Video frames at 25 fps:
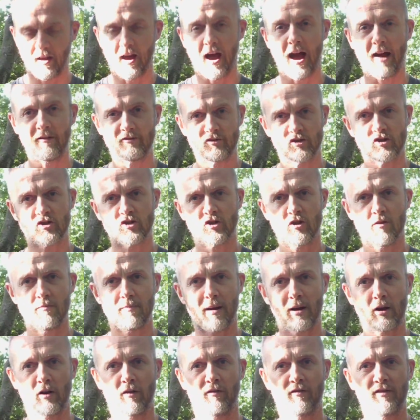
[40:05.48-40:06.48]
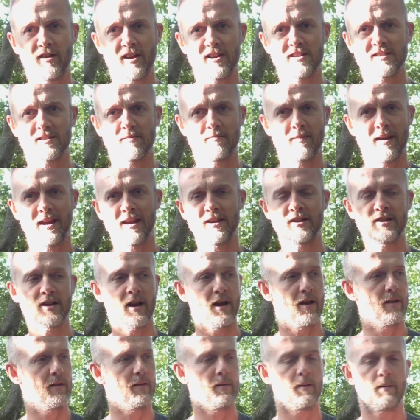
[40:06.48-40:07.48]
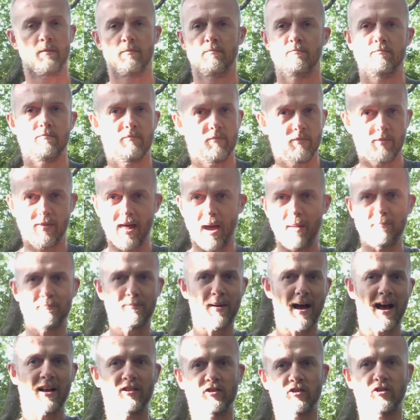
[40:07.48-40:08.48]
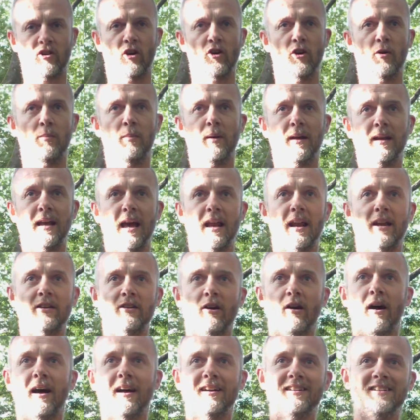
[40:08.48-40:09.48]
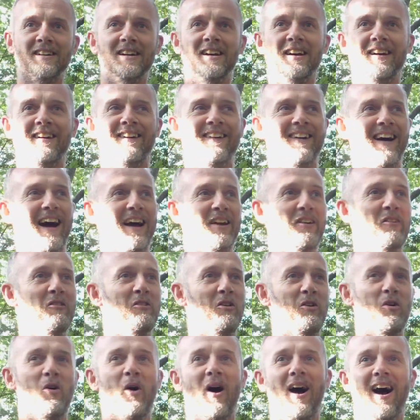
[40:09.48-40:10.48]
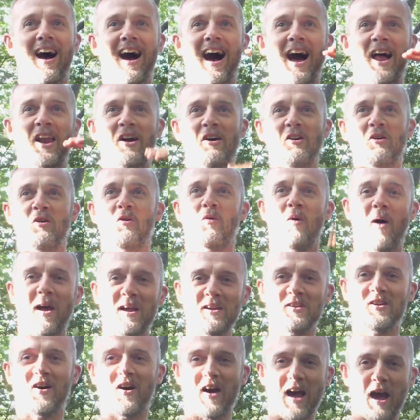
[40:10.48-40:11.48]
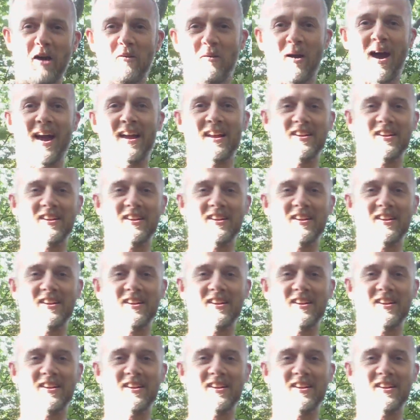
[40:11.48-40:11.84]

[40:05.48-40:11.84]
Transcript: I've just come back off the intermediate. That bar's gone up again. I don't I, I don't I don't quite know how high